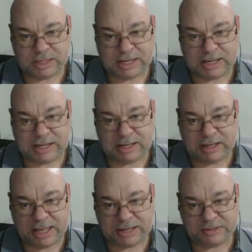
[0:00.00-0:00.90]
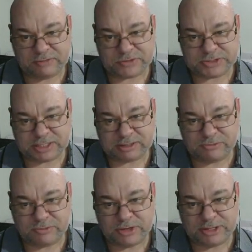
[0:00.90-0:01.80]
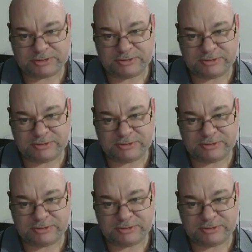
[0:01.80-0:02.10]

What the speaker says: Aha, I had it there for a second. Right